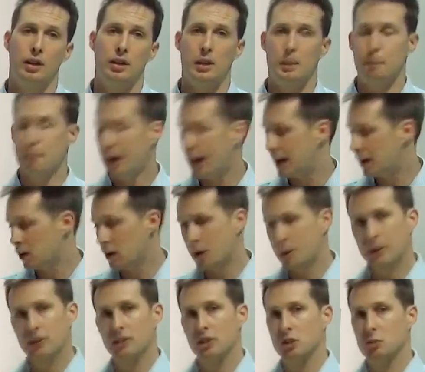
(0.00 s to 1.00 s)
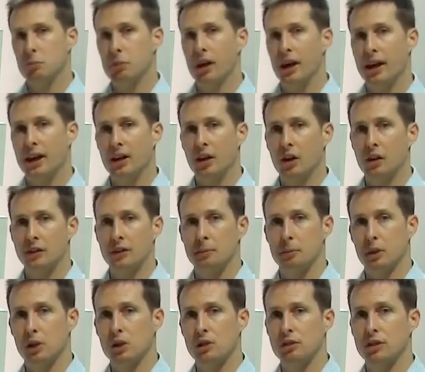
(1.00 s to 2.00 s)
The panoramic display on the
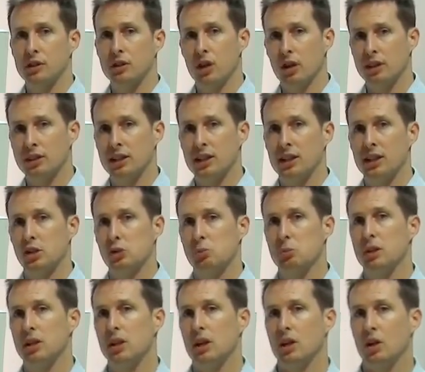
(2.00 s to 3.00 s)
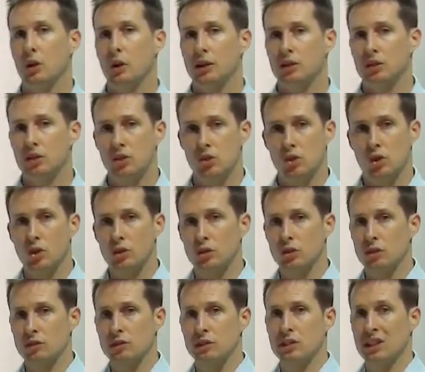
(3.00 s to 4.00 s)
beautiful 19-inch Modero X control
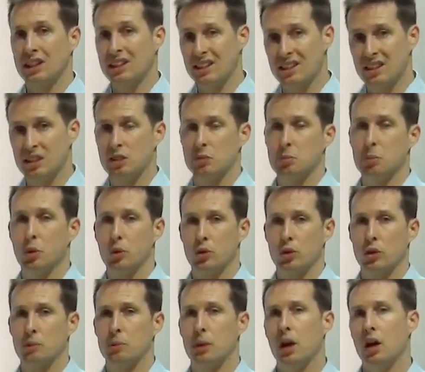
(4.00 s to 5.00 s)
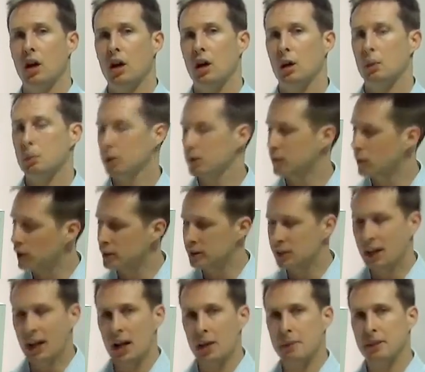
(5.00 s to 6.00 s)
surface in this boardroom provides
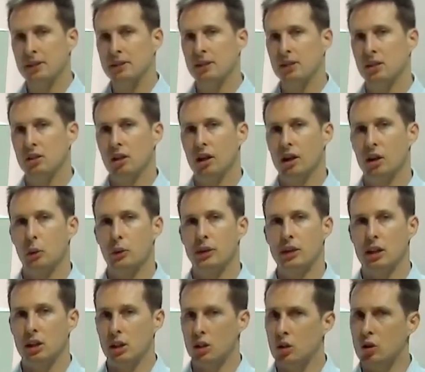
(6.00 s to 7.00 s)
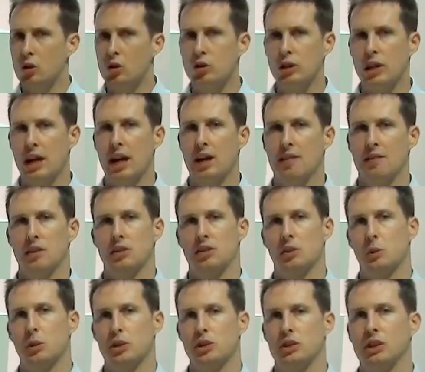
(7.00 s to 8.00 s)
the AMX integrator with a huge canvas
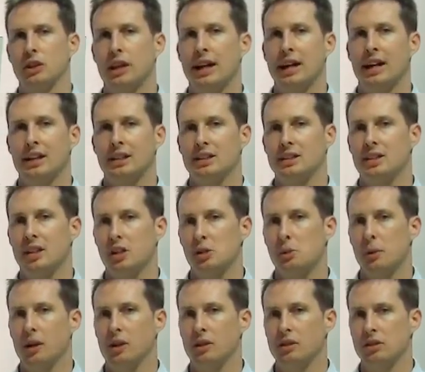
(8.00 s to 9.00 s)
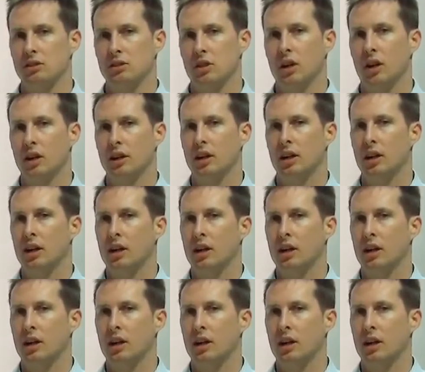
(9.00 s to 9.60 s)
on which to lay out the touch panel design.